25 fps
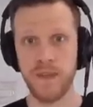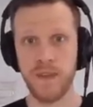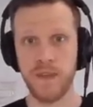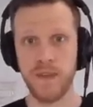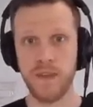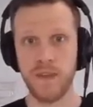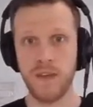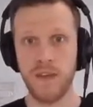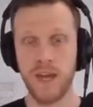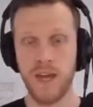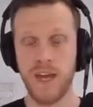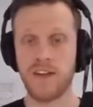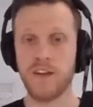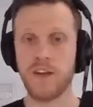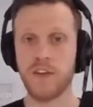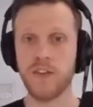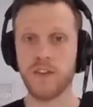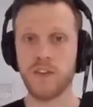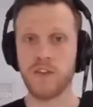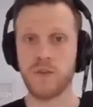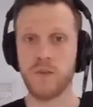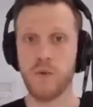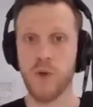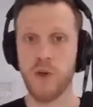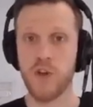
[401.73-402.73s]
and not an
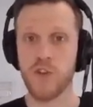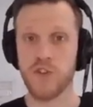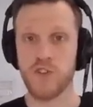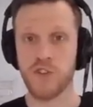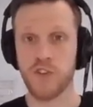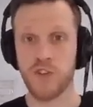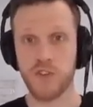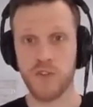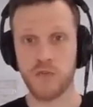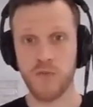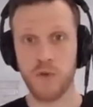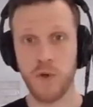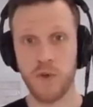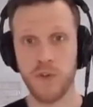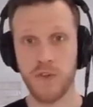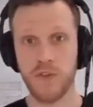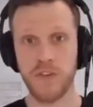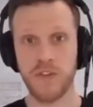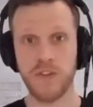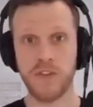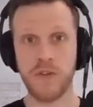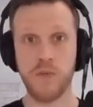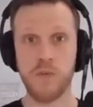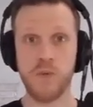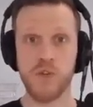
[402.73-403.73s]
in version control
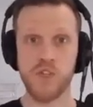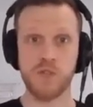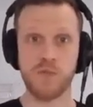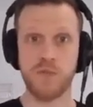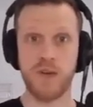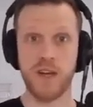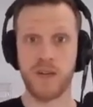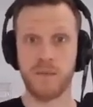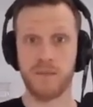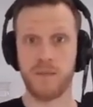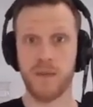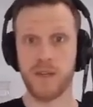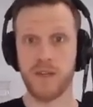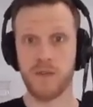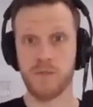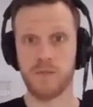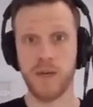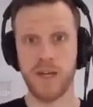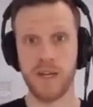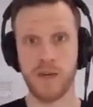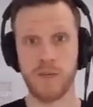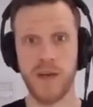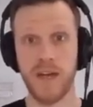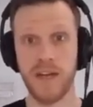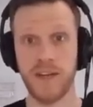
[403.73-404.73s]
system, which might be
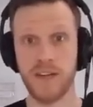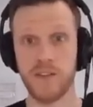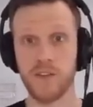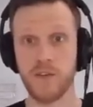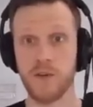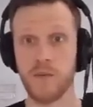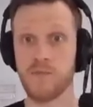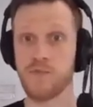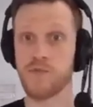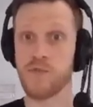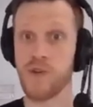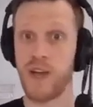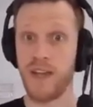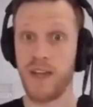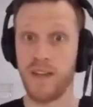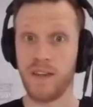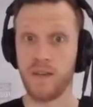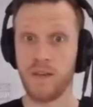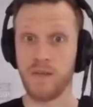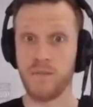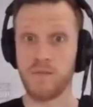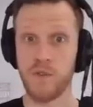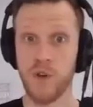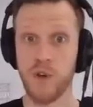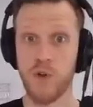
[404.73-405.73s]
migrated or
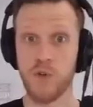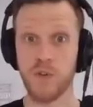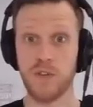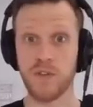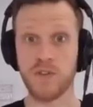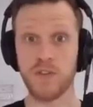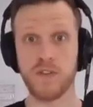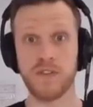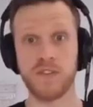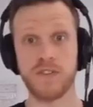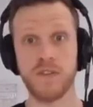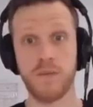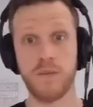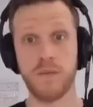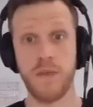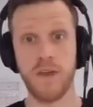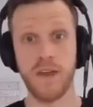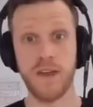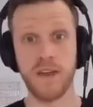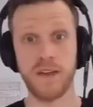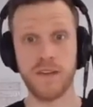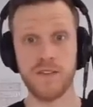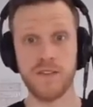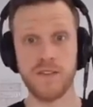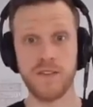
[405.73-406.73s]
break, broken or something
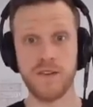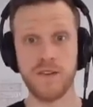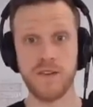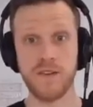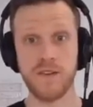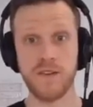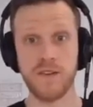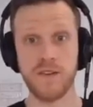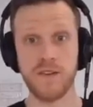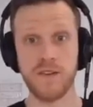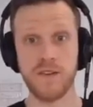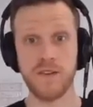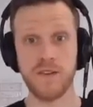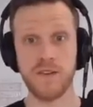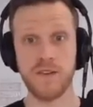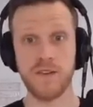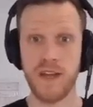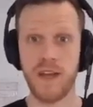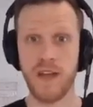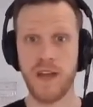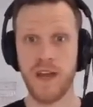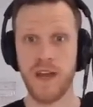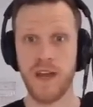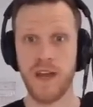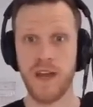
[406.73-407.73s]
else, but really
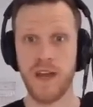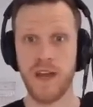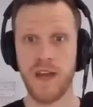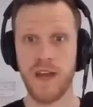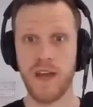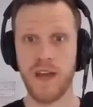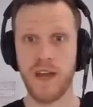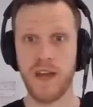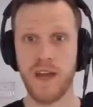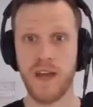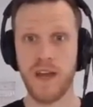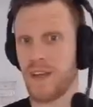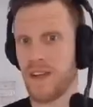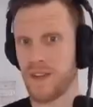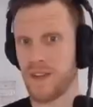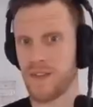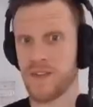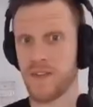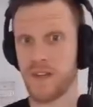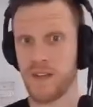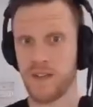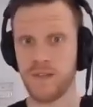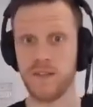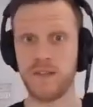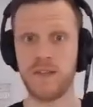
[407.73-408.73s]
as plain
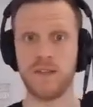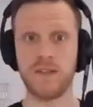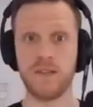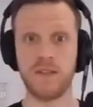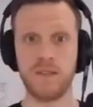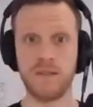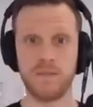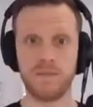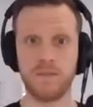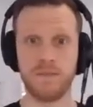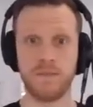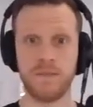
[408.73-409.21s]
text, ideally.